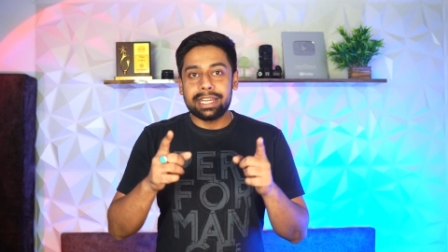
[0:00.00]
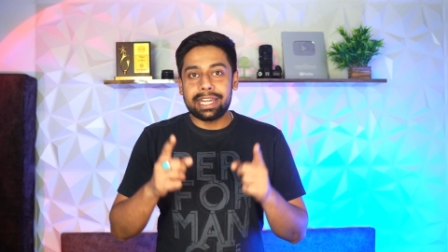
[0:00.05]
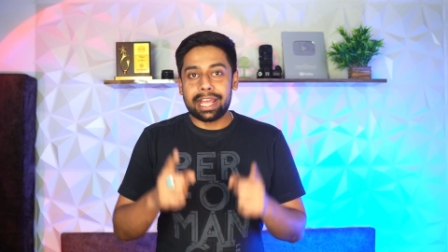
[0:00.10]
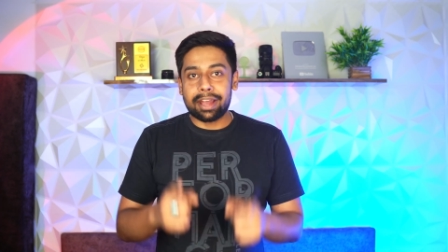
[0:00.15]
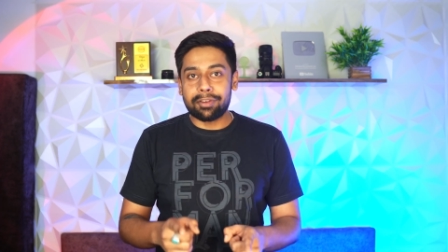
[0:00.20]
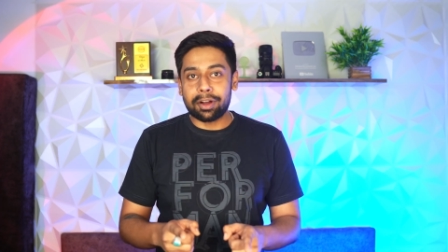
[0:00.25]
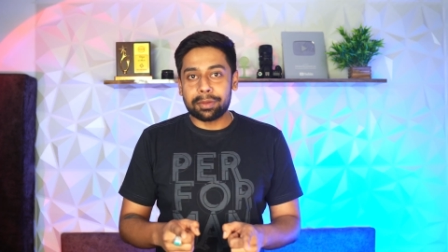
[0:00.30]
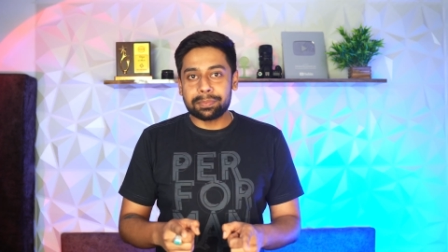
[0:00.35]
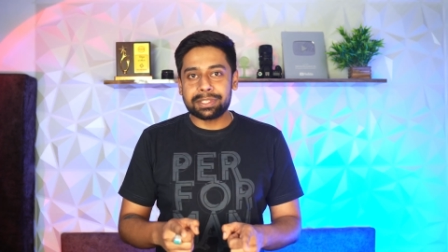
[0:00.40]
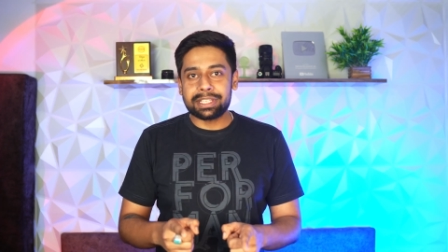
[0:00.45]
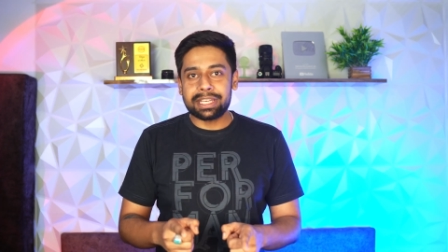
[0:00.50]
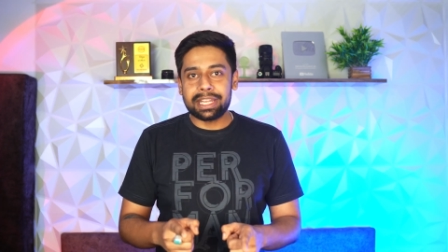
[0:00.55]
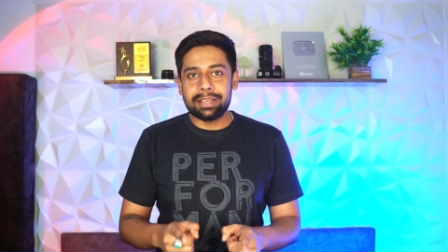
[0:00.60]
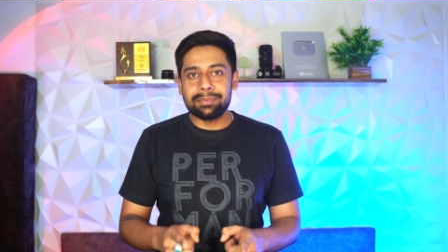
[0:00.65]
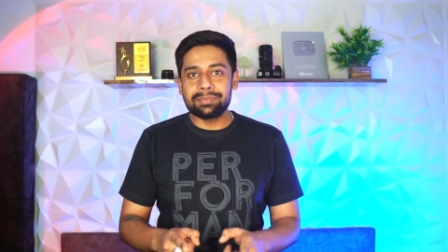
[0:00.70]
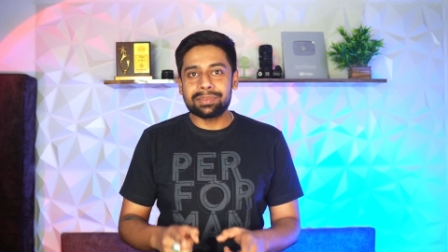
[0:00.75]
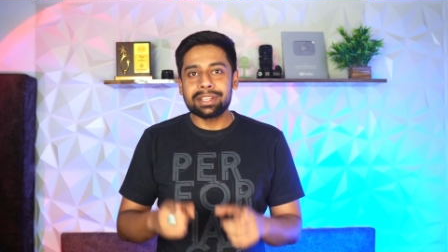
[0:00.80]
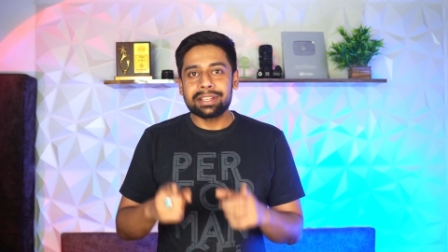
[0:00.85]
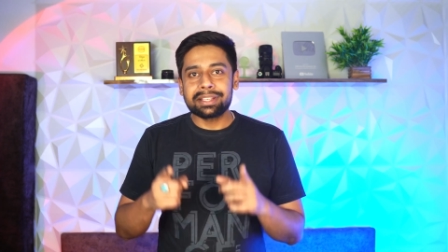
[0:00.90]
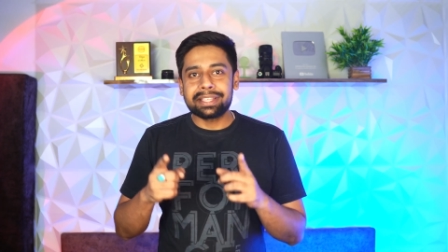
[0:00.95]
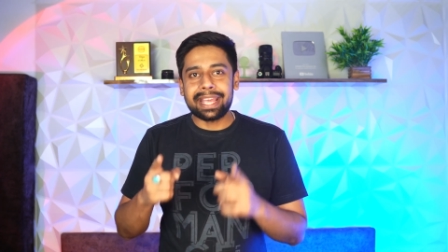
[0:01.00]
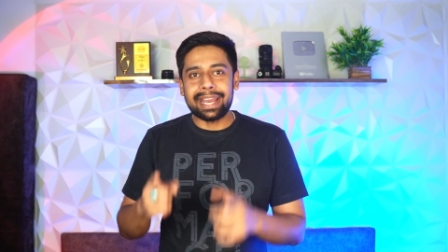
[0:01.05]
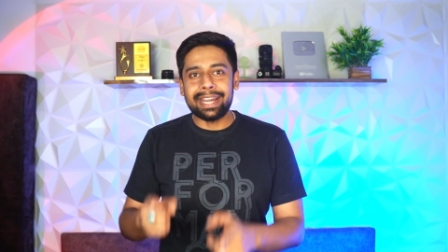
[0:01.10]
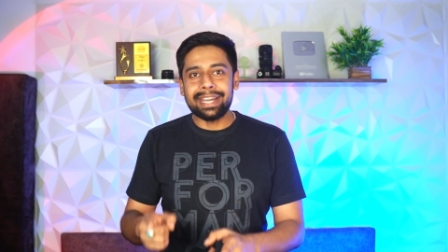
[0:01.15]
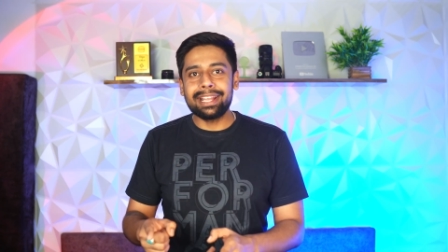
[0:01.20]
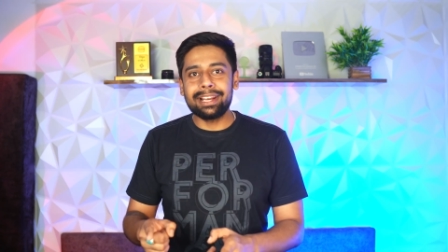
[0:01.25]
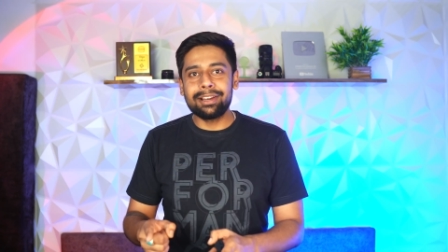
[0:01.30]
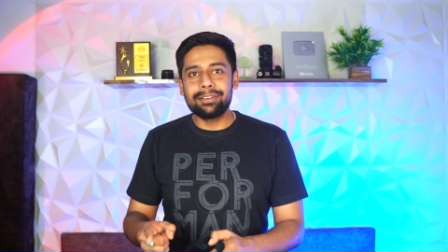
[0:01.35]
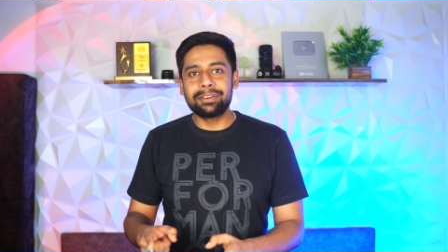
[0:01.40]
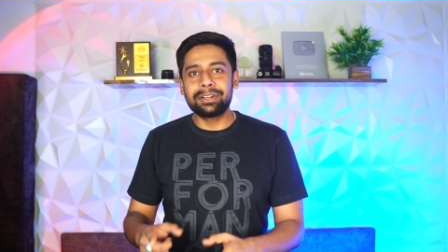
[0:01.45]
DevOps teams
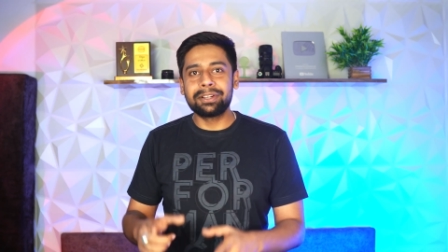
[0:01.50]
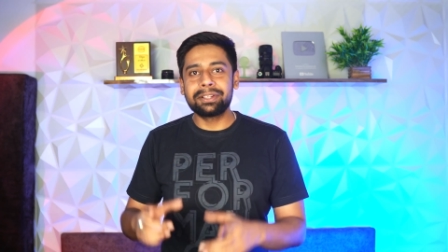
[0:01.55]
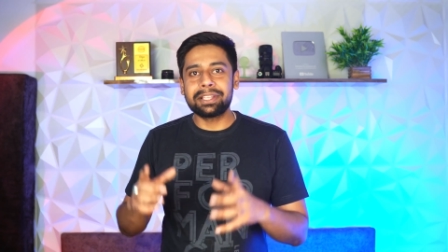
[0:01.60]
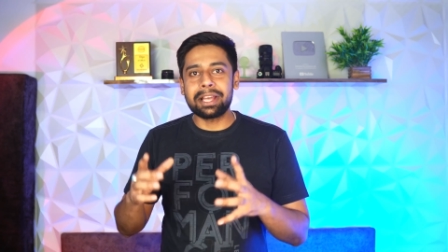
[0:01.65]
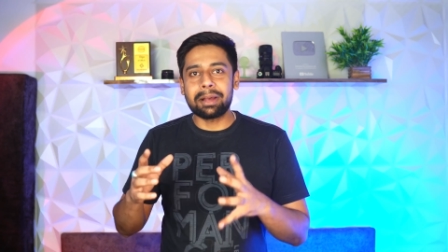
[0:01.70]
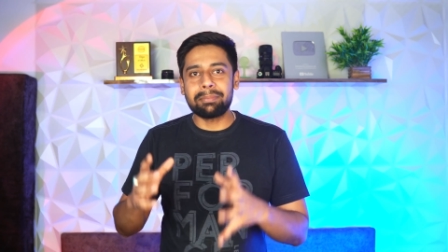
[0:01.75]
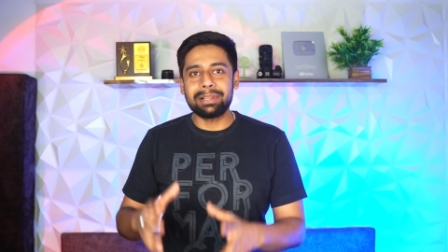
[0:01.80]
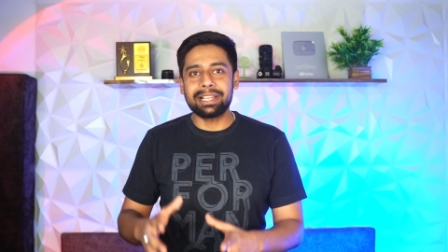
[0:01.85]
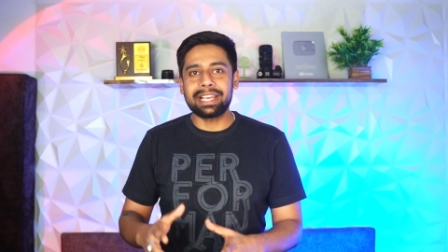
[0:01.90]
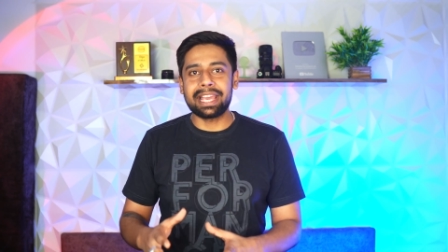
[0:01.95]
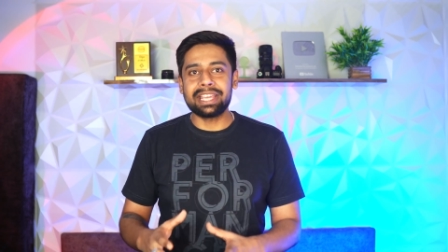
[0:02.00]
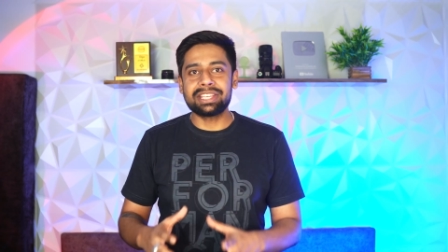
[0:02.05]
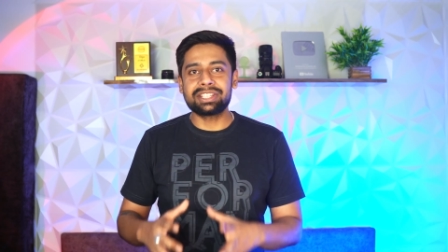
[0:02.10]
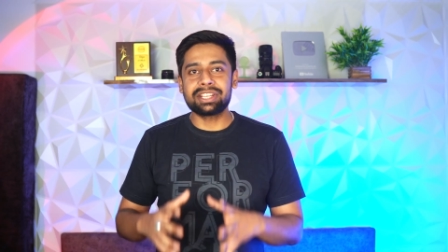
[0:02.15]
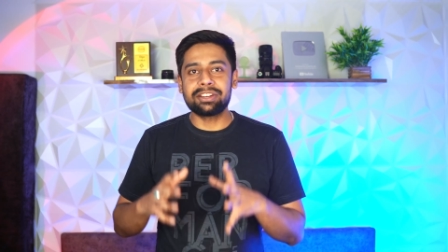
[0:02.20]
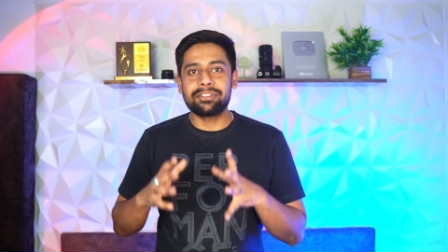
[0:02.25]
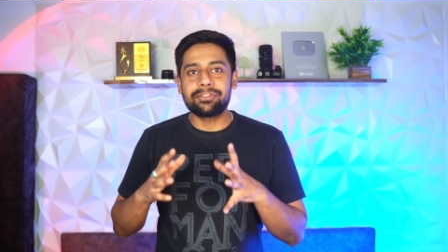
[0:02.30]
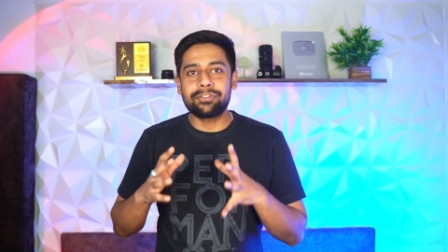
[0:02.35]
can deliver the application